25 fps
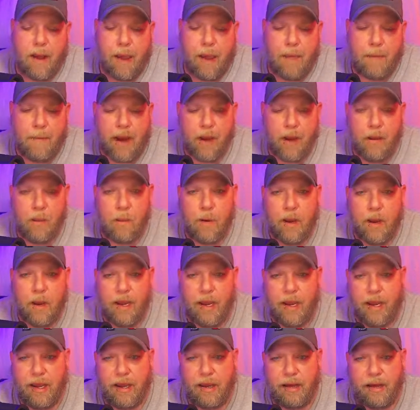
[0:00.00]
And by
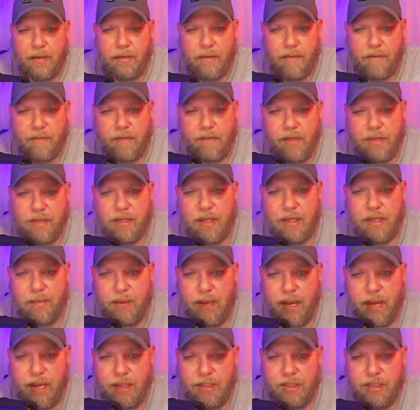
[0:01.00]
winning this
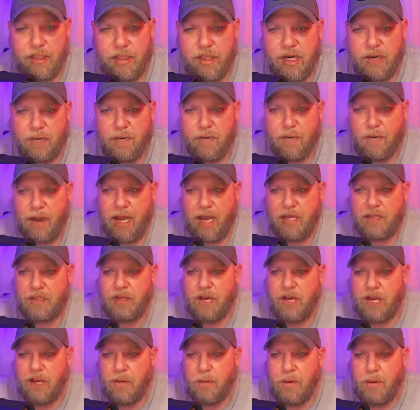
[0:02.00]
Elimination Chamber
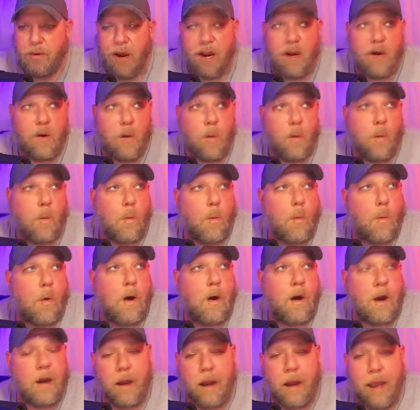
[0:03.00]
match, Daniel Bryan
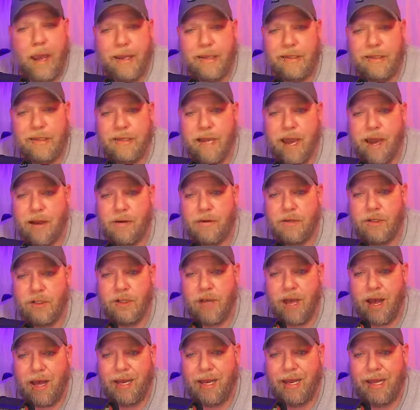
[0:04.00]
won a title
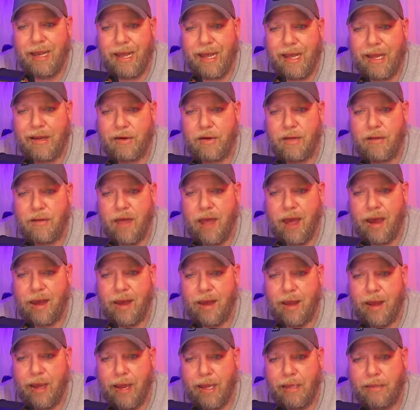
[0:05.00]
shot later that
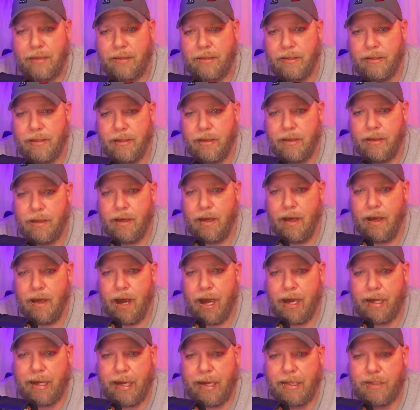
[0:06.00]
night
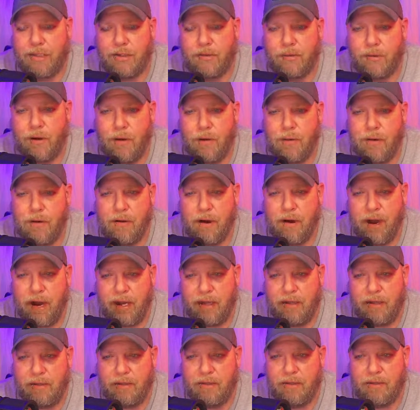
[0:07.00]
against Roman
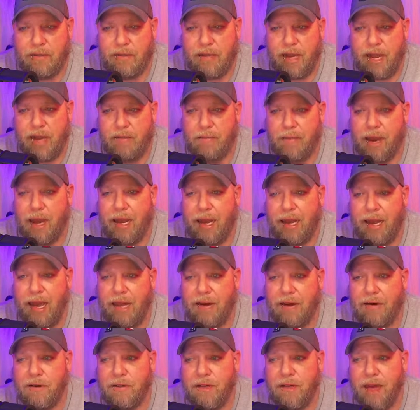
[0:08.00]
Reigns. And by
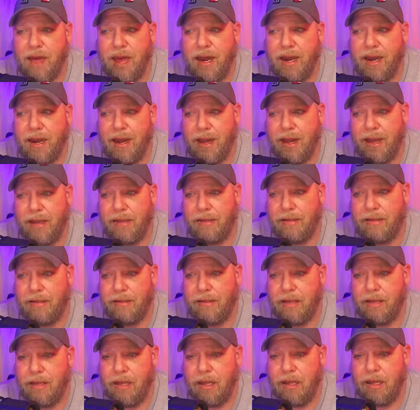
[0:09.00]
later that
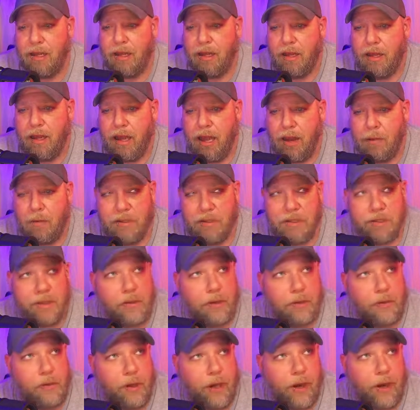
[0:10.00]
night, it was
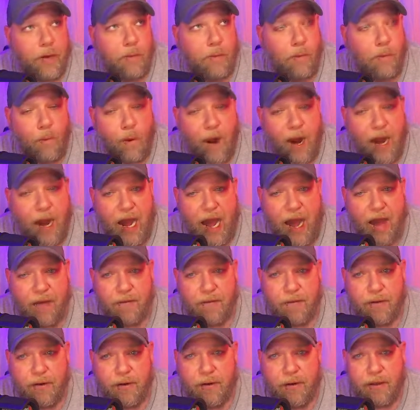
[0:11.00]
literally right
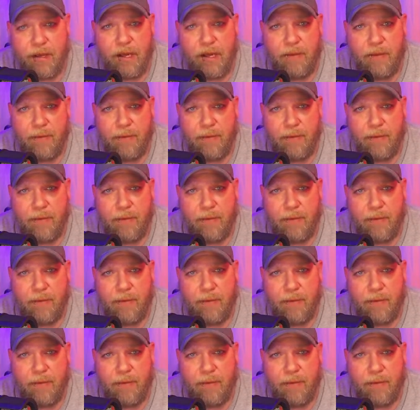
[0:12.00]
after the